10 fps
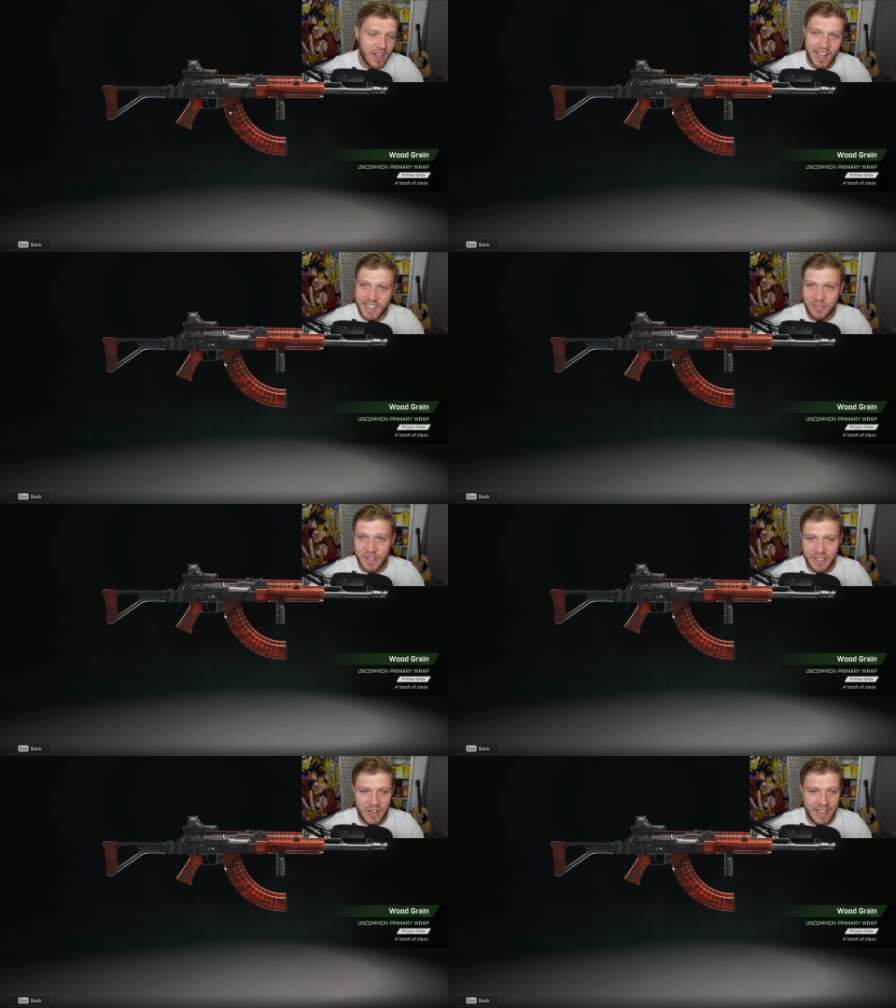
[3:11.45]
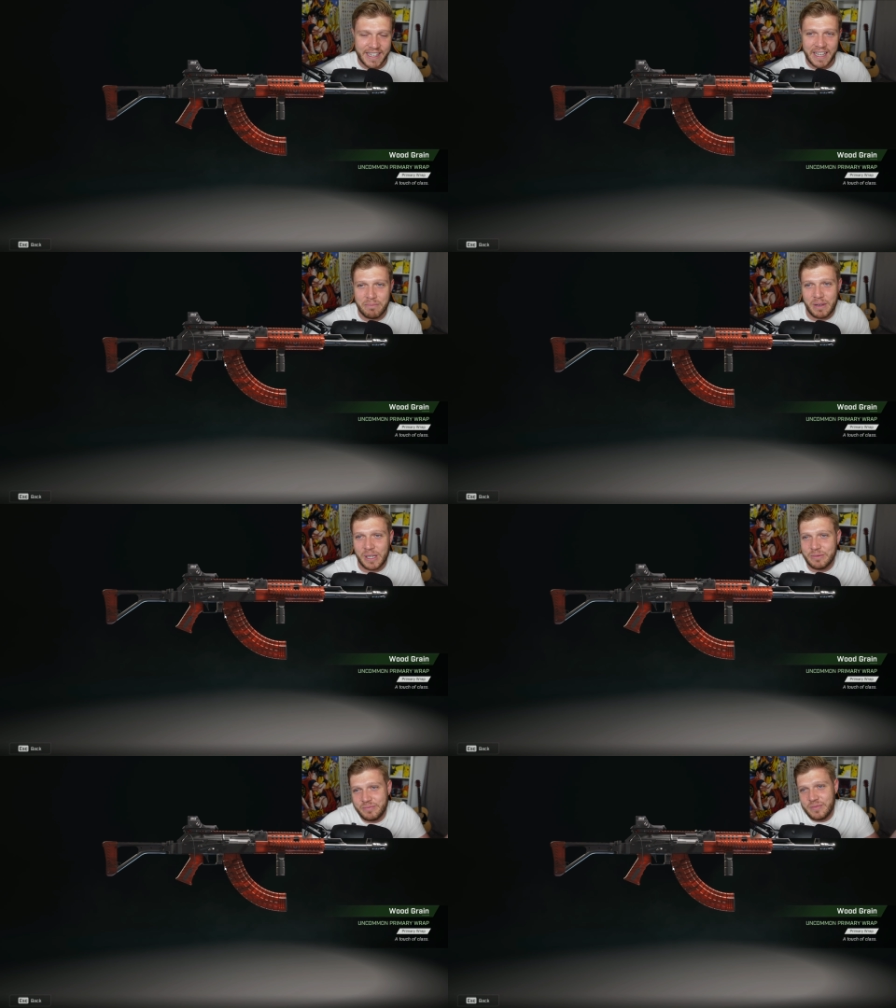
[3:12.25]
I didn't really like it,
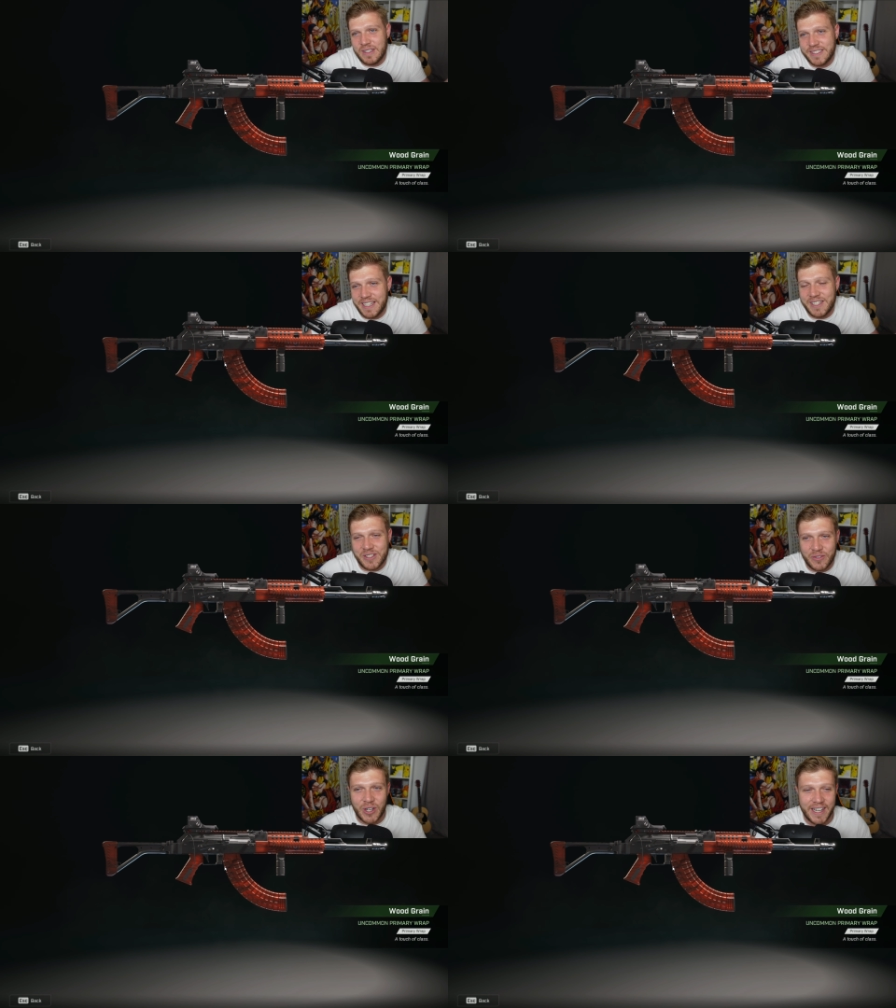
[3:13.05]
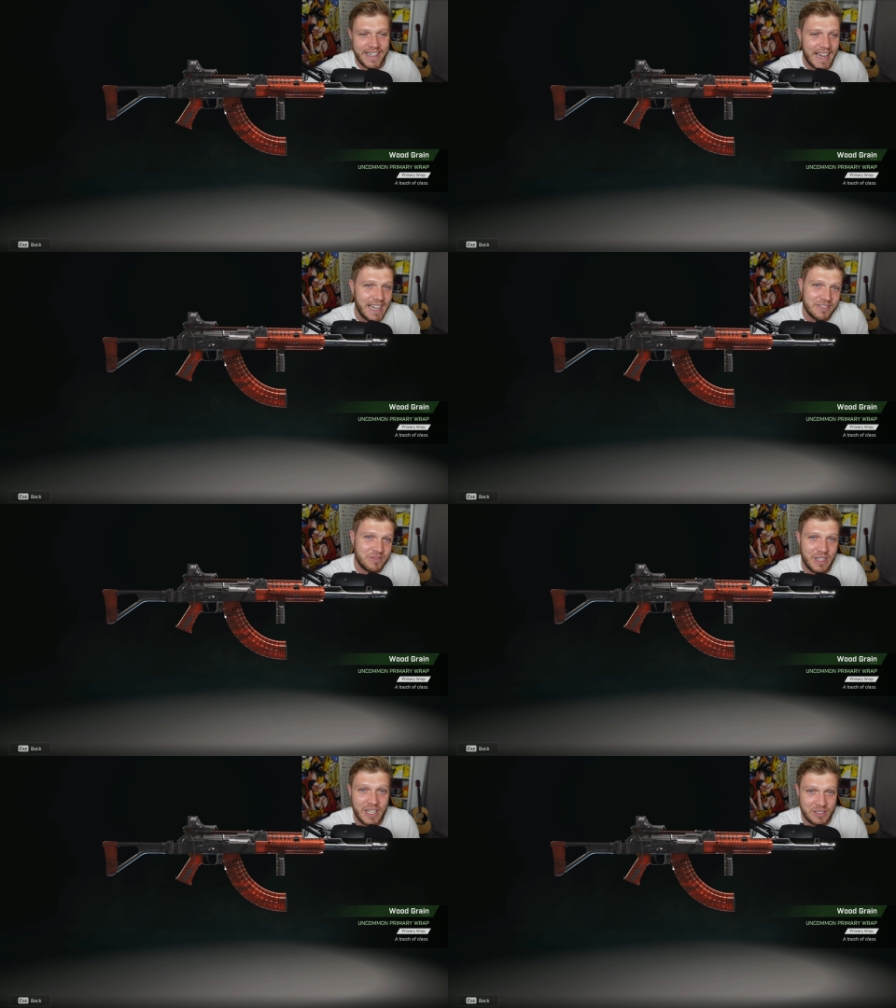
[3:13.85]
but seeing as I've got it now,
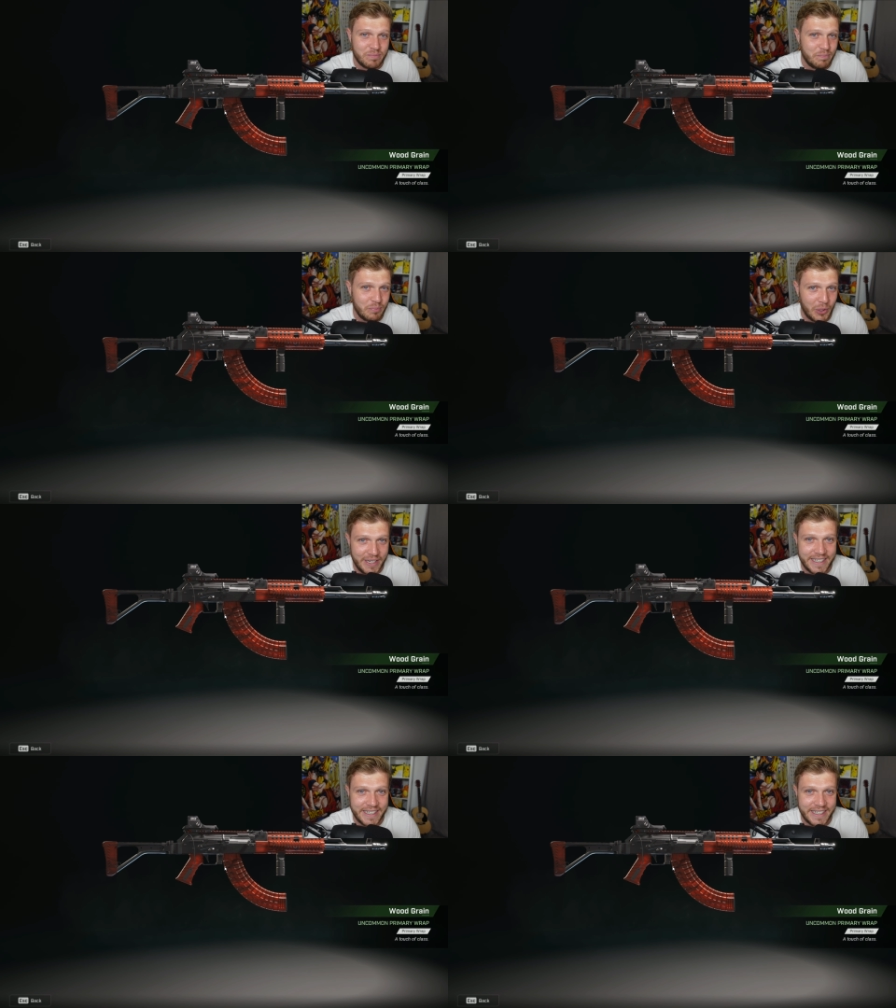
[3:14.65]
it's pretty